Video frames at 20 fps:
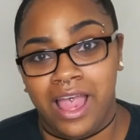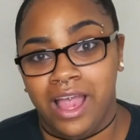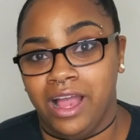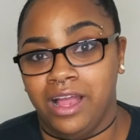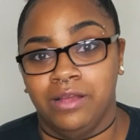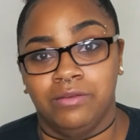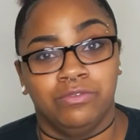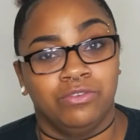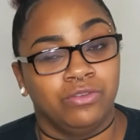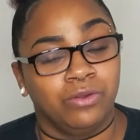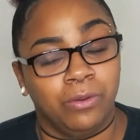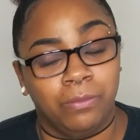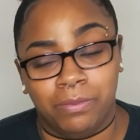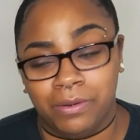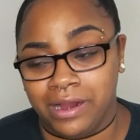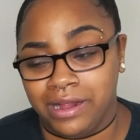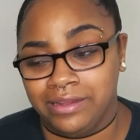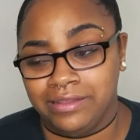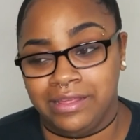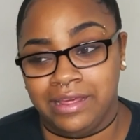I'm so
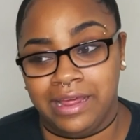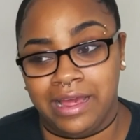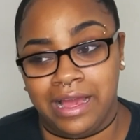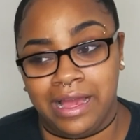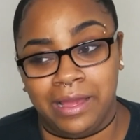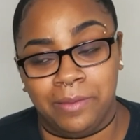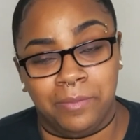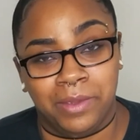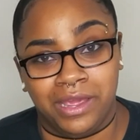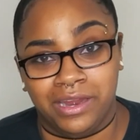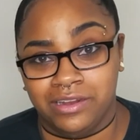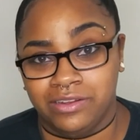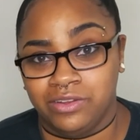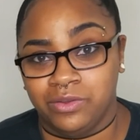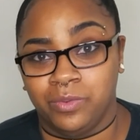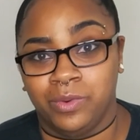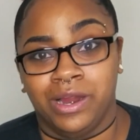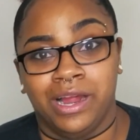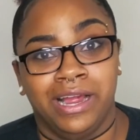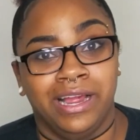proud that I made it
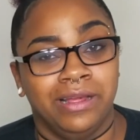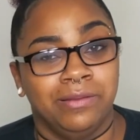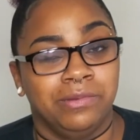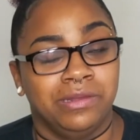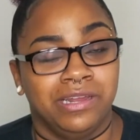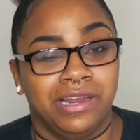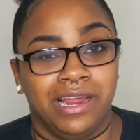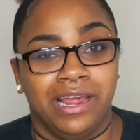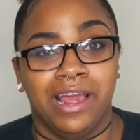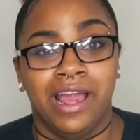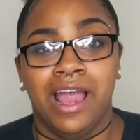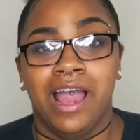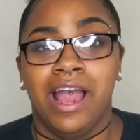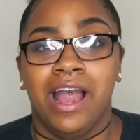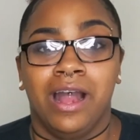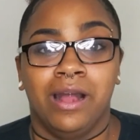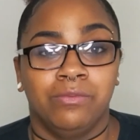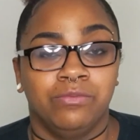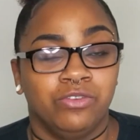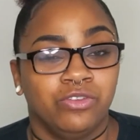to where I am today.
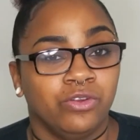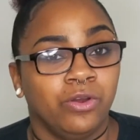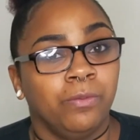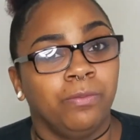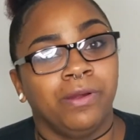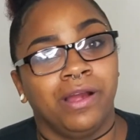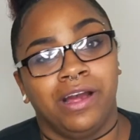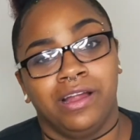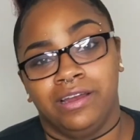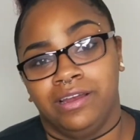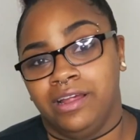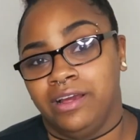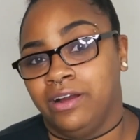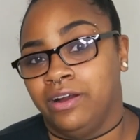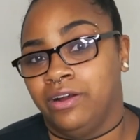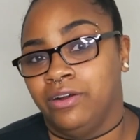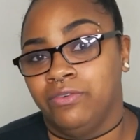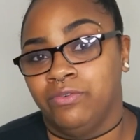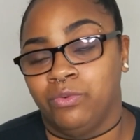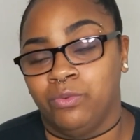I'm so proud
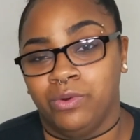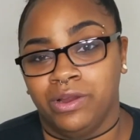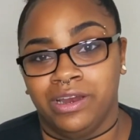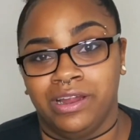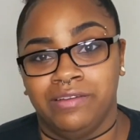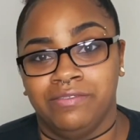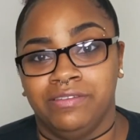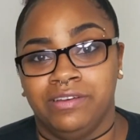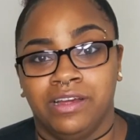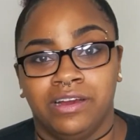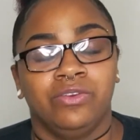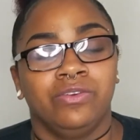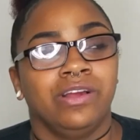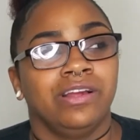of what I've done.